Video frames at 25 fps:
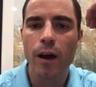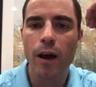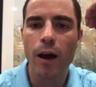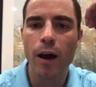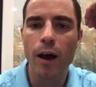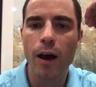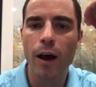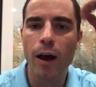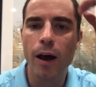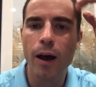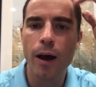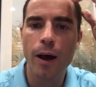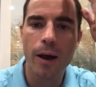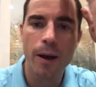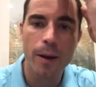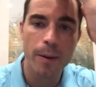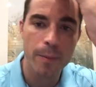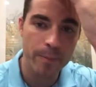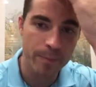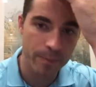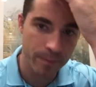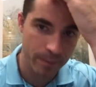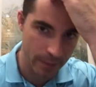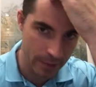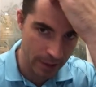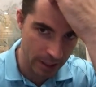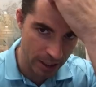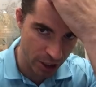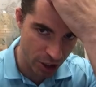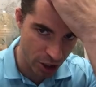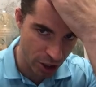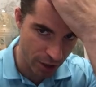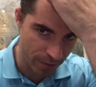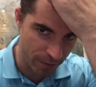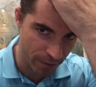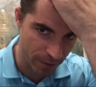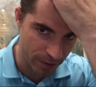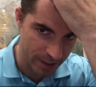And
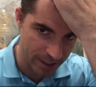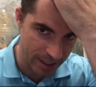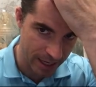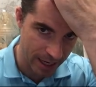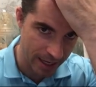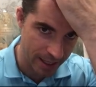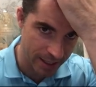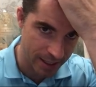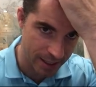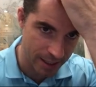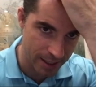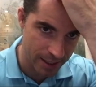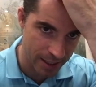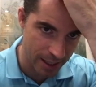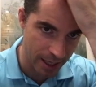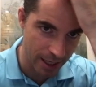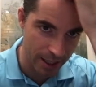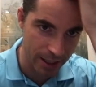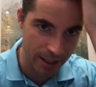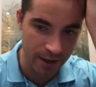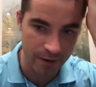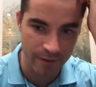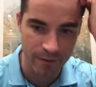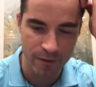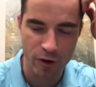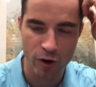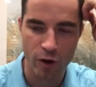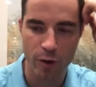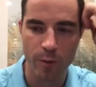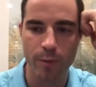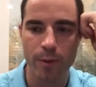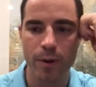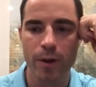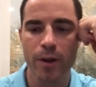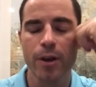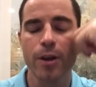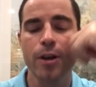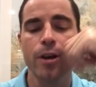shuffle status is
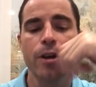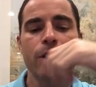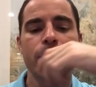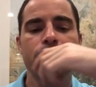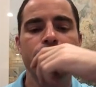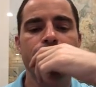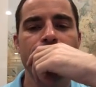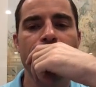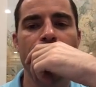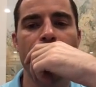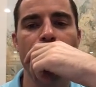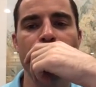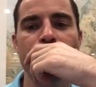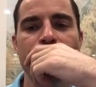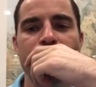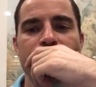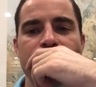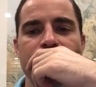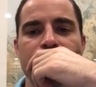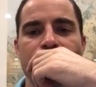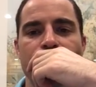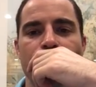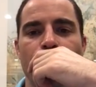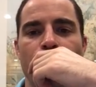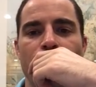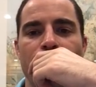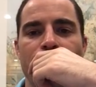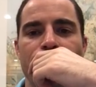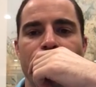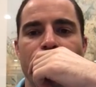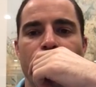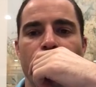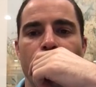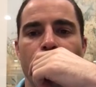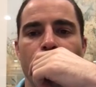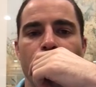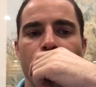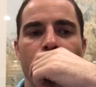unconfirmed. So now we just need to wait
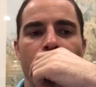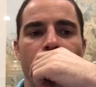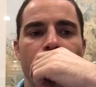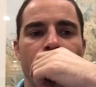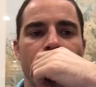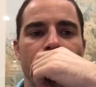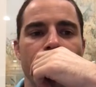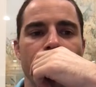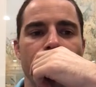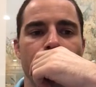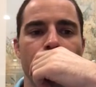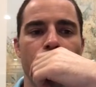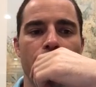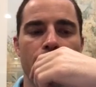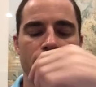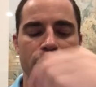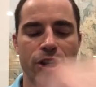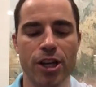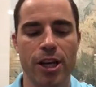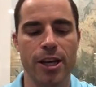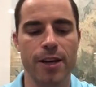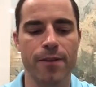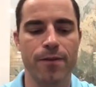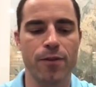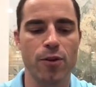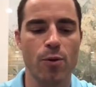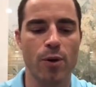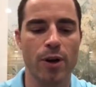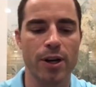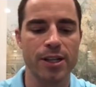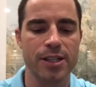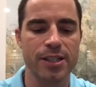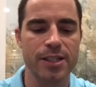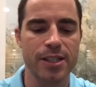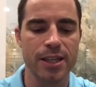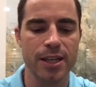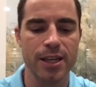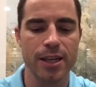for a block on the blockchain. If you want
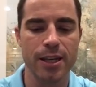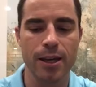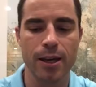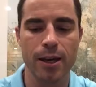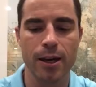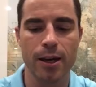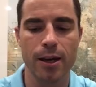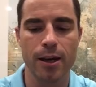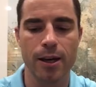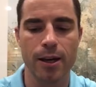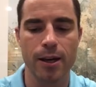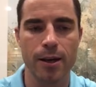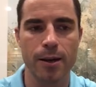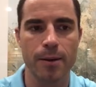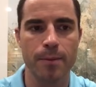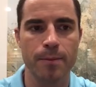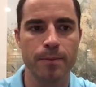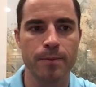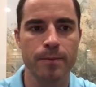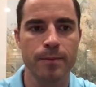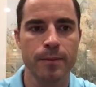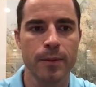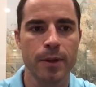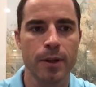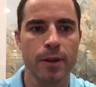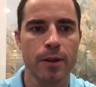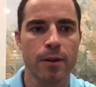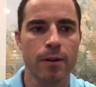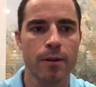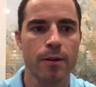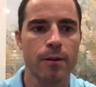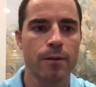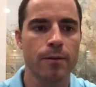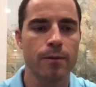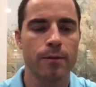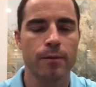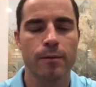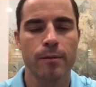to see how
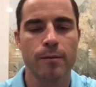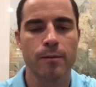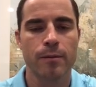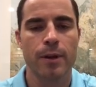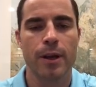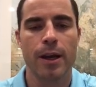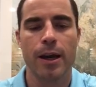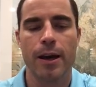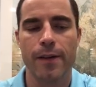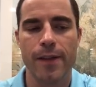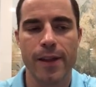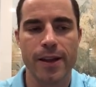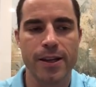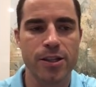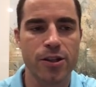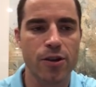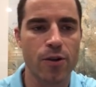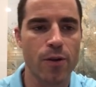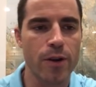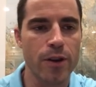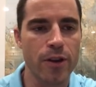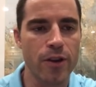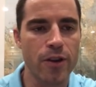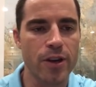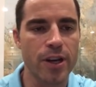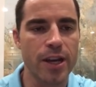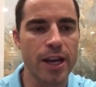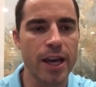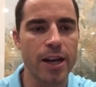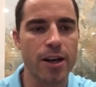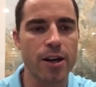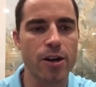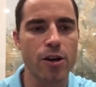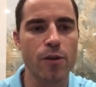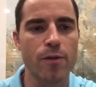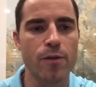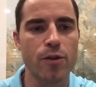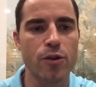that's going, you can head
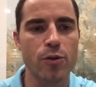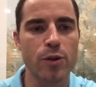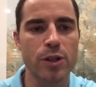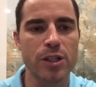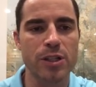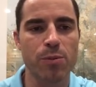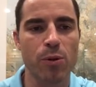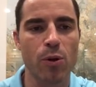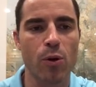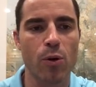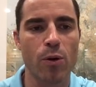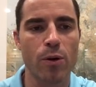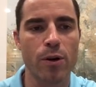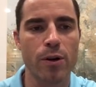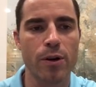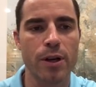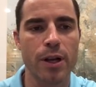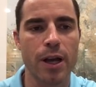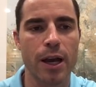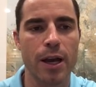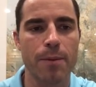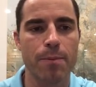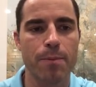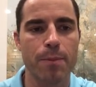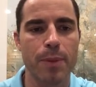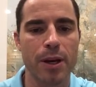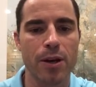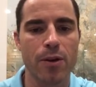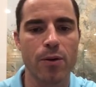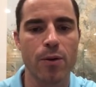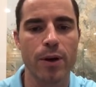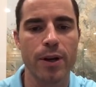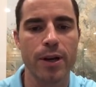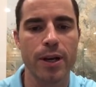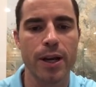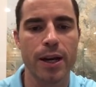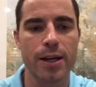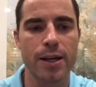on over to
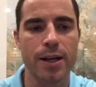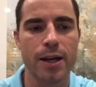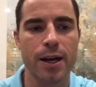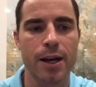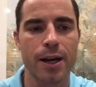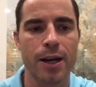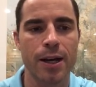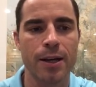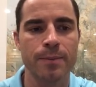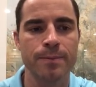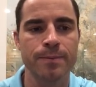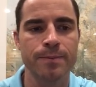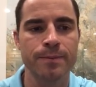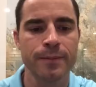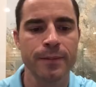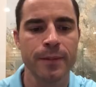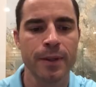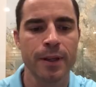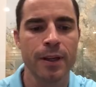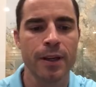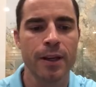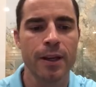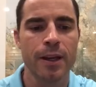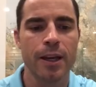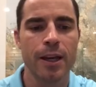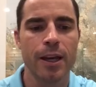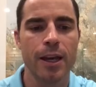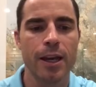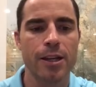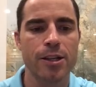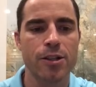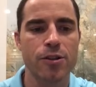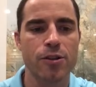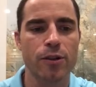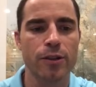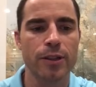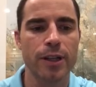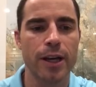explorer.bitcoin.com. And
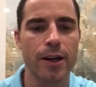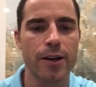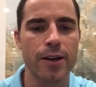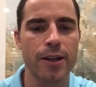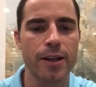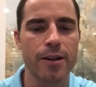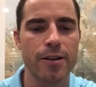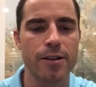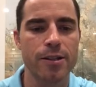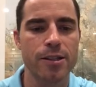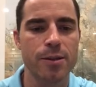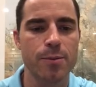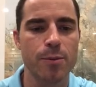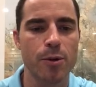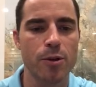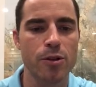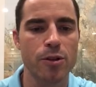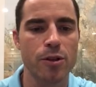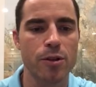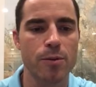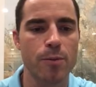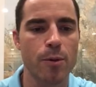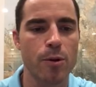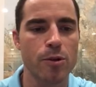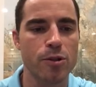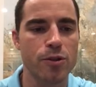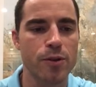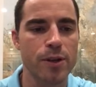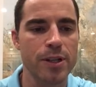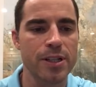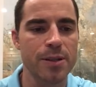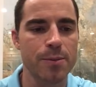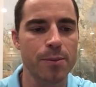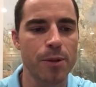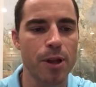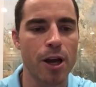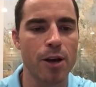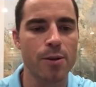scroll down. Here's the most
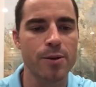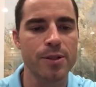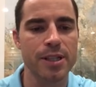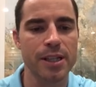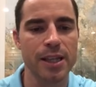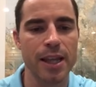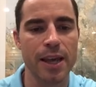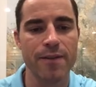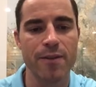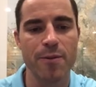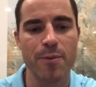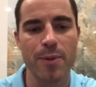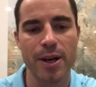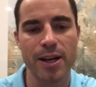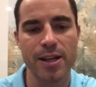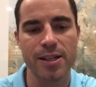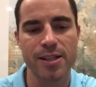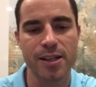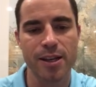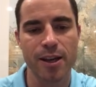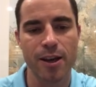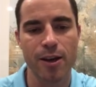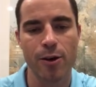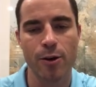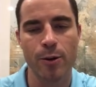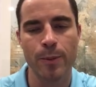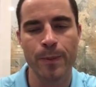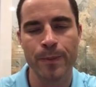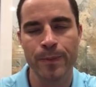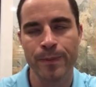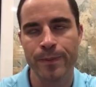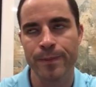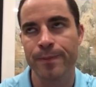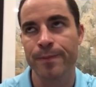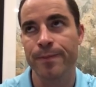recent block was 11 minutes ago.